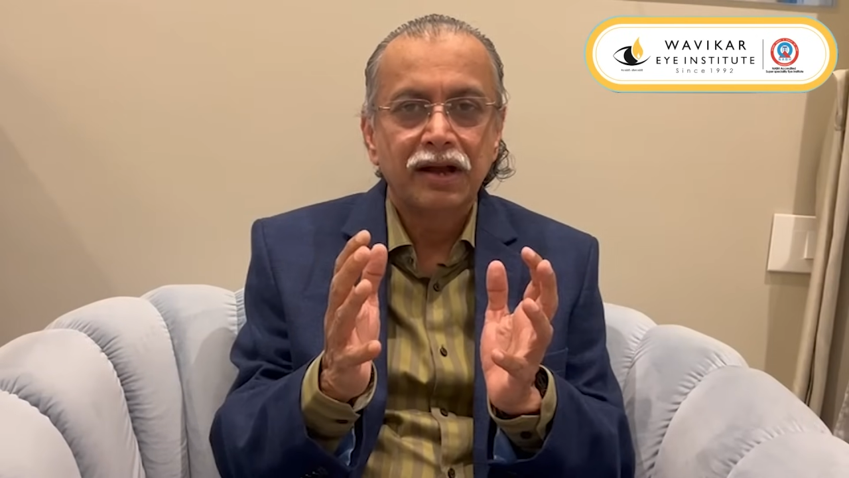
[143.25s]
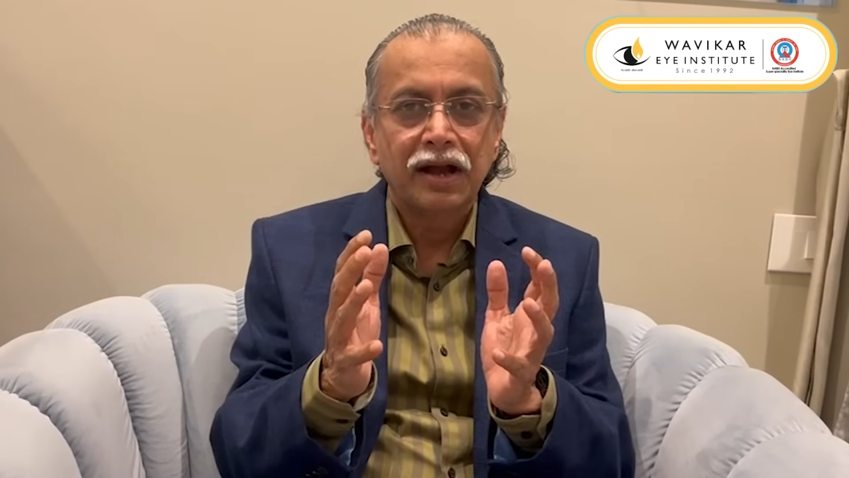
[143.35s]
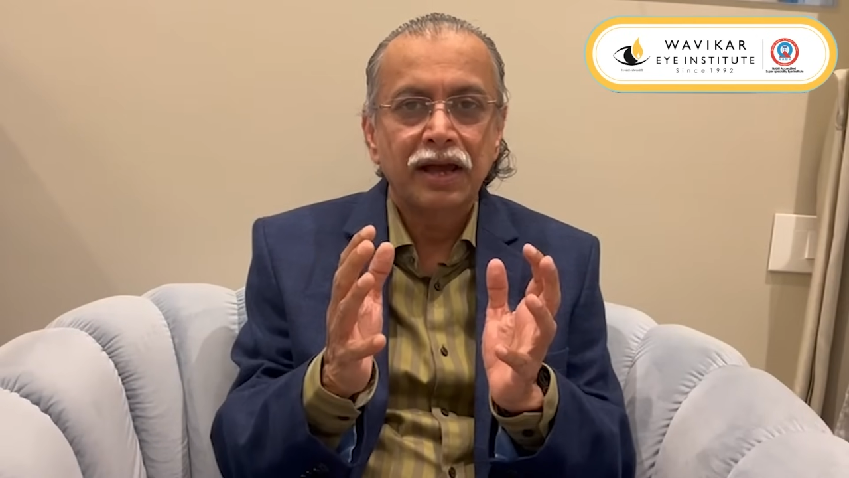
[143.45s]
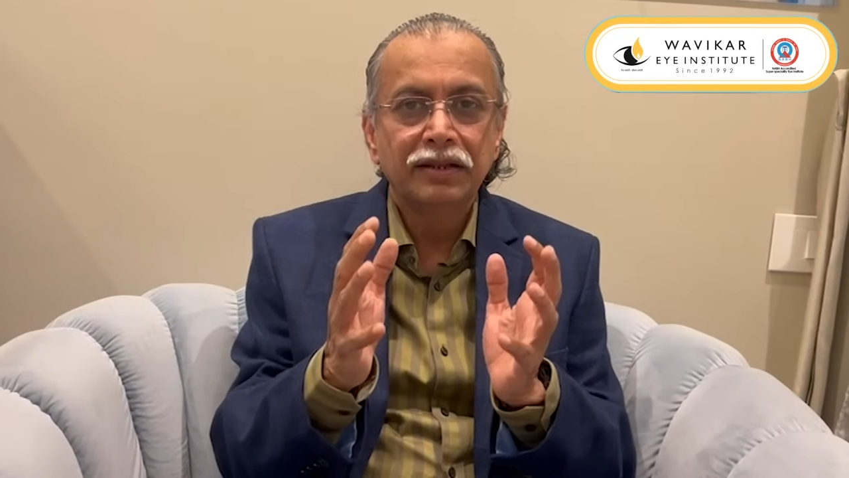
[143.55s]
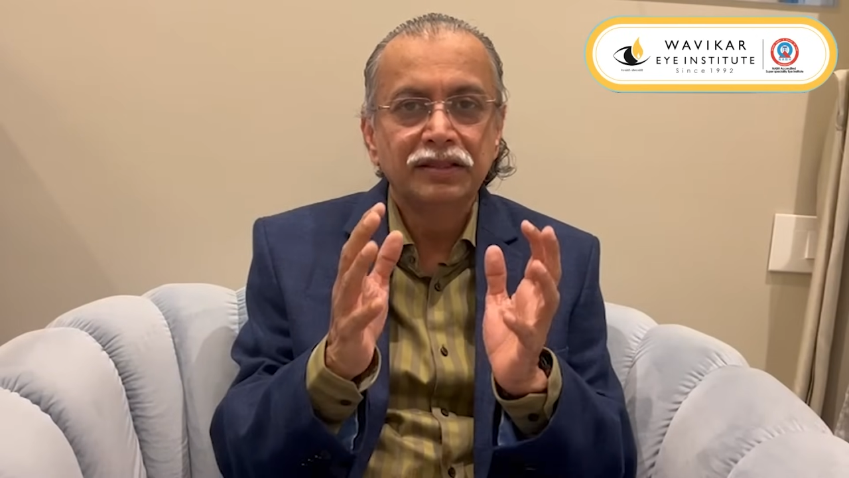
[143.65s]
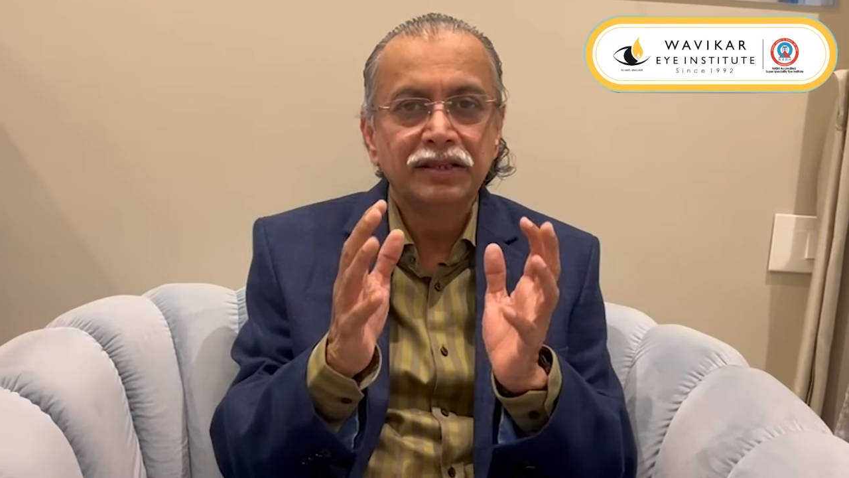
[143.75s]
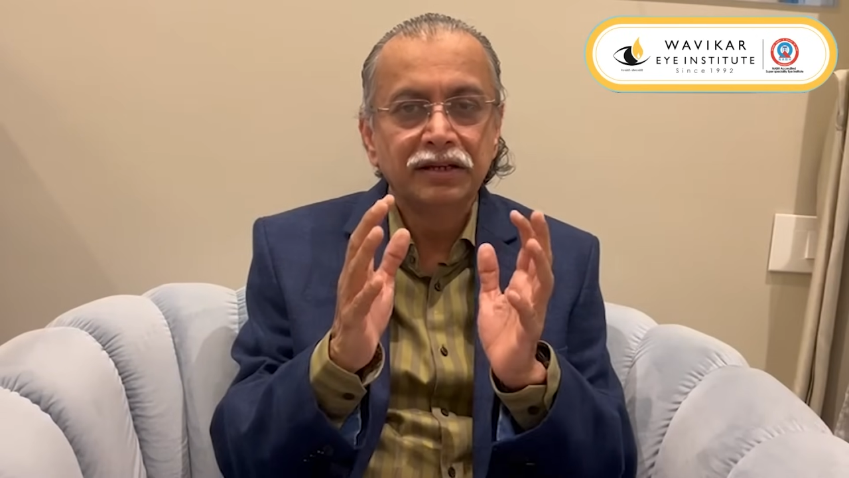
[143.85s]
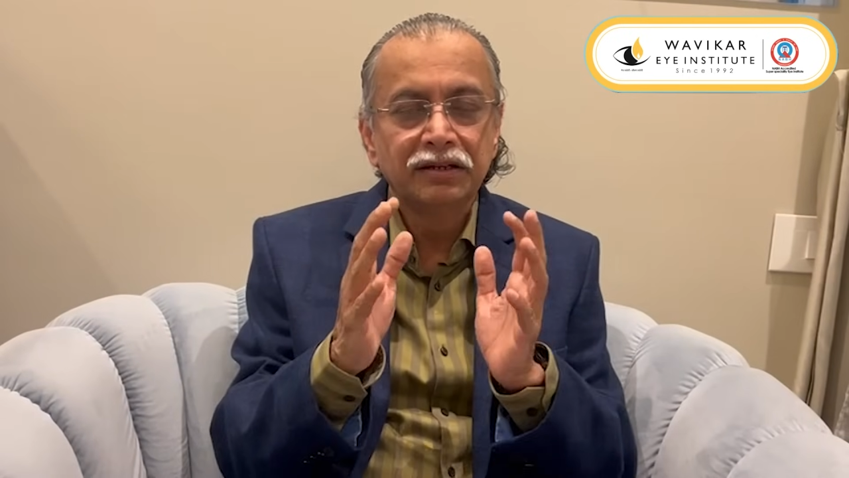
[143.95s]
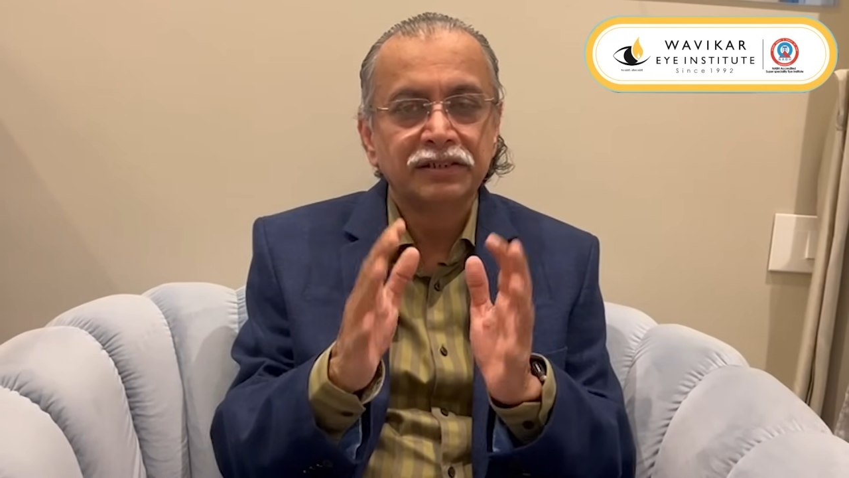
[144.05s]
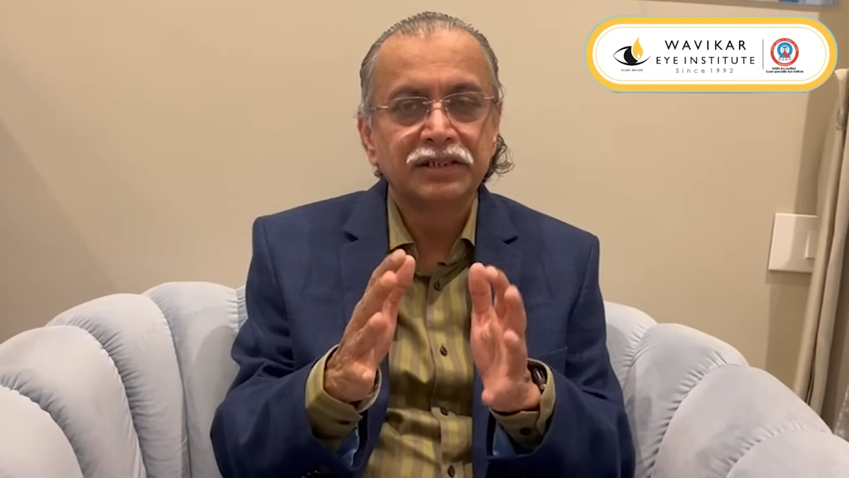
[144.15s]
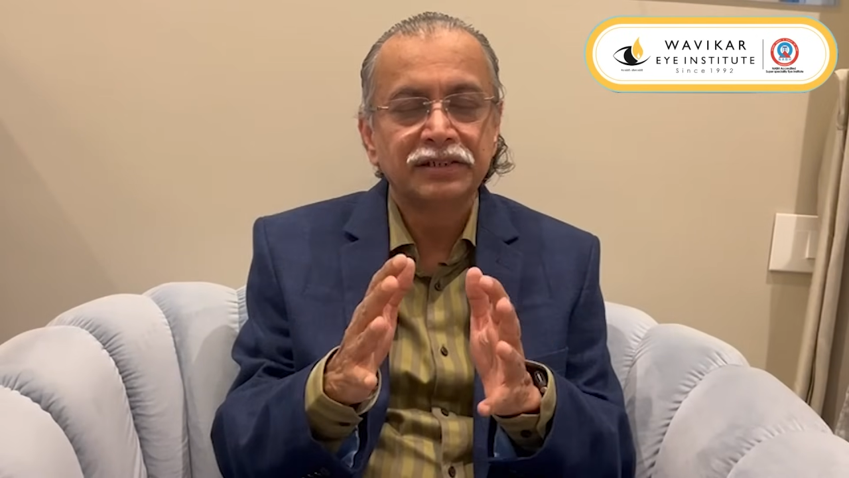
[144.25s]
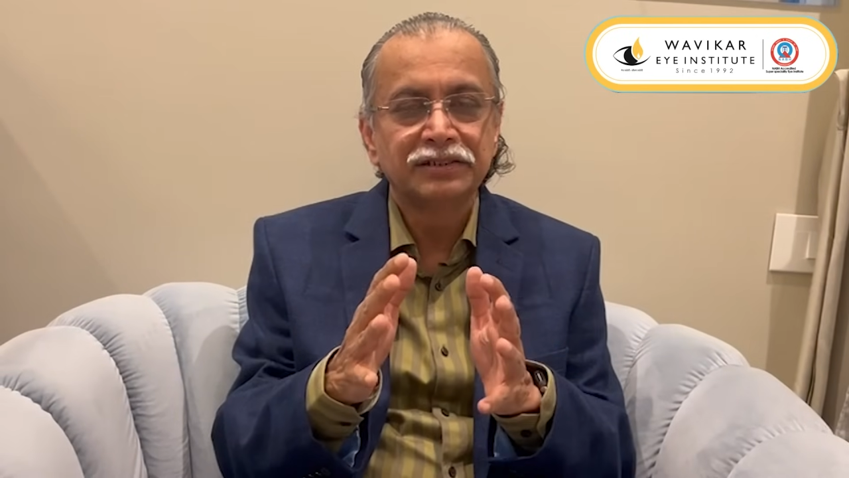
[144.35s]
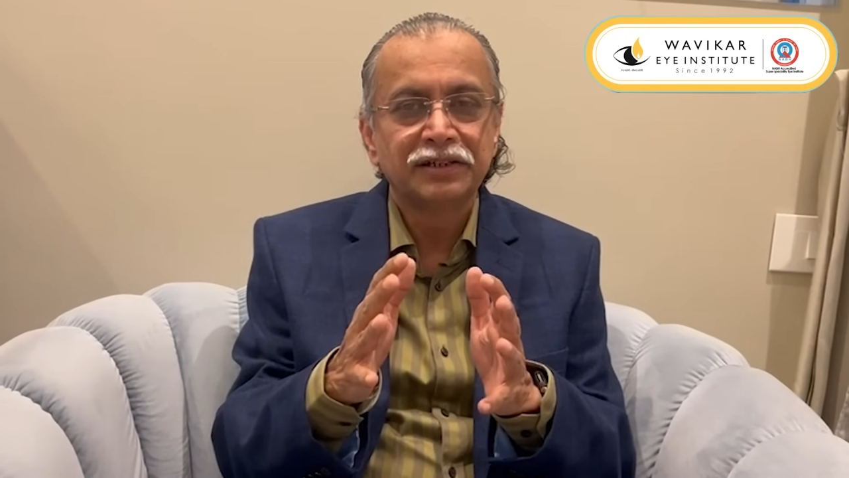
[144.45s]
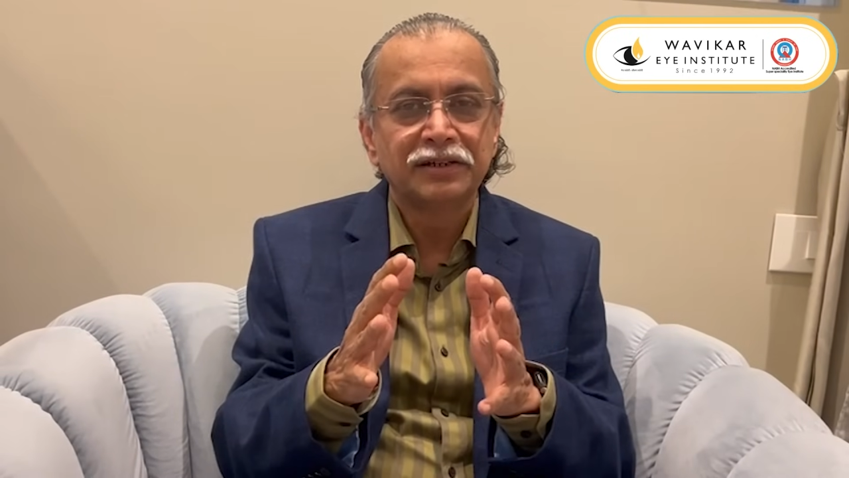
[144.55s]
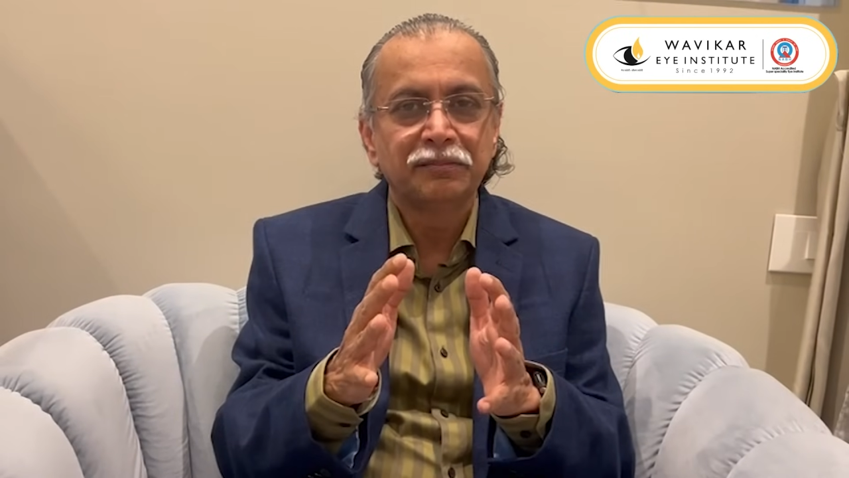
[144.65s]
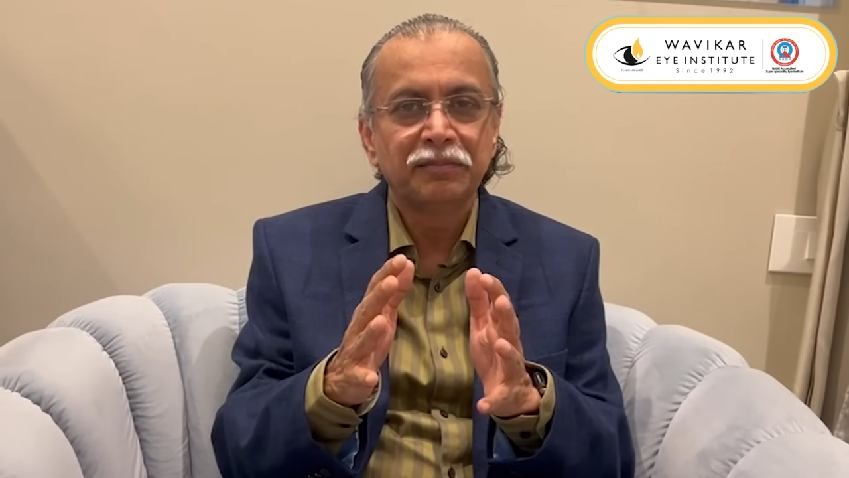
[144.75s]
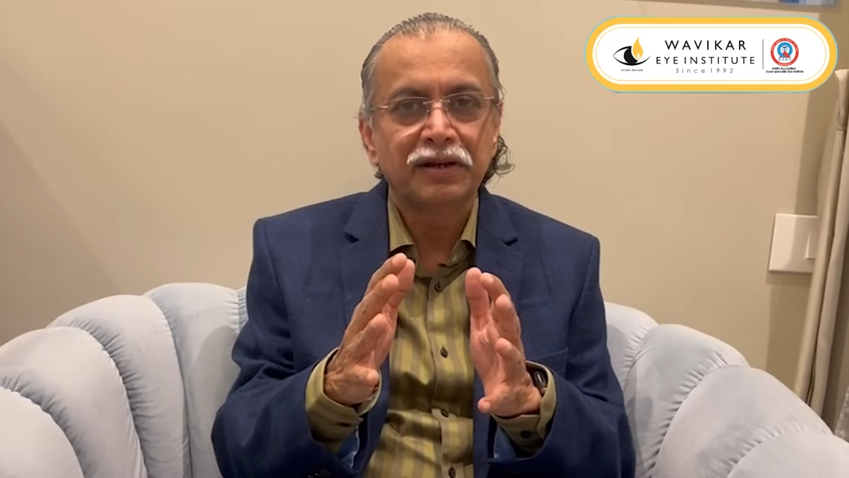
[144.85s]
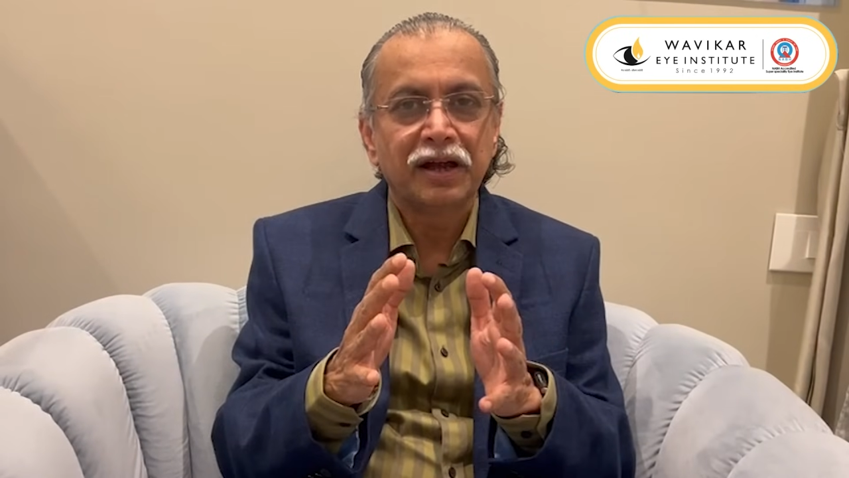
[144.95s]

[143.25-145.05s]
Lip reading: and then decides the treatment,